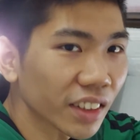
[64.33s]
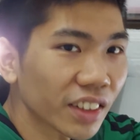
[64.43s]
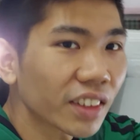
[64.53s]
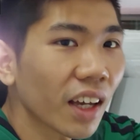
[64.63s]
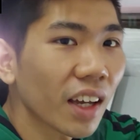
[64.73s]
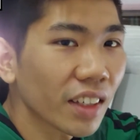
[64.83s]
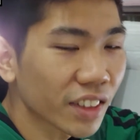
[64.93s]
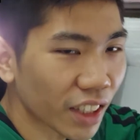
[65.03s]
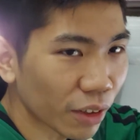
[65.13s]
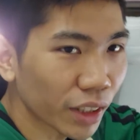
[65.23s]
is
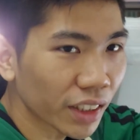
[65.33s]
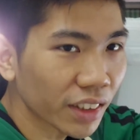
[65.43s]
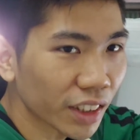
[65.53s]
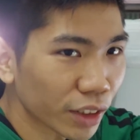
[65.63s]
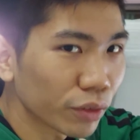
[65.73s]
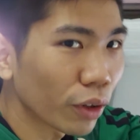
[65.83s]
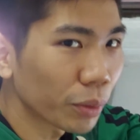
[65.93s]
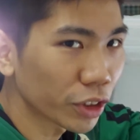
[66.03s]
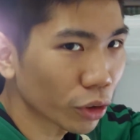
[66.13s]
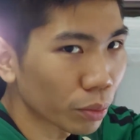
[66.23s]
selling
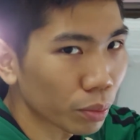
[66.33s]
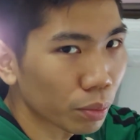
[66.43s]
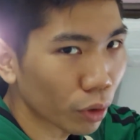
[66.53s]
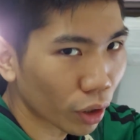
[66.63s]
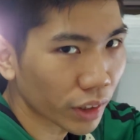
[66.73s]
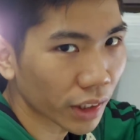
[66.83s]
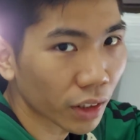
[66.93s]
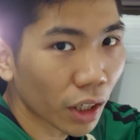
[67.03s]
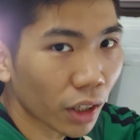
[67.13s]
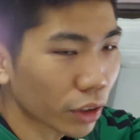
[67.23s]
information product.
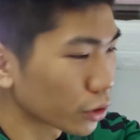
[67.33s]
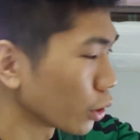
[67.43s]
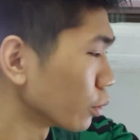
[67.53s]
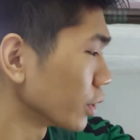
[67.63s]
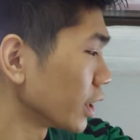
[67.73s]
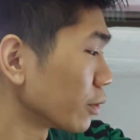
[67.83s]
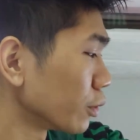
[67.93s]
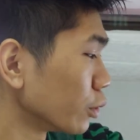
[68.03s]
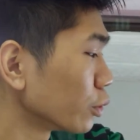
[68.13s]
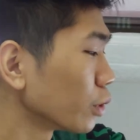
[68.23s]
So if
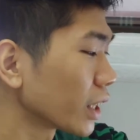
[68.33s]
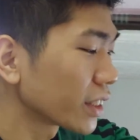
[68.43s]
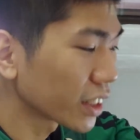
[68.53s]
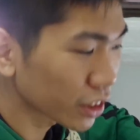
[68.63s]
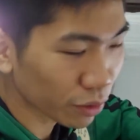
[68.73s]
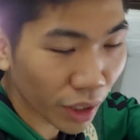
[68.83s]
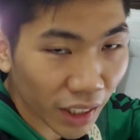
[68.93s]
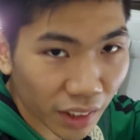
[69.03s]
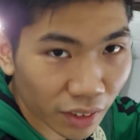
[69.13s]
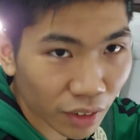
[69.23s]
you're doing this way,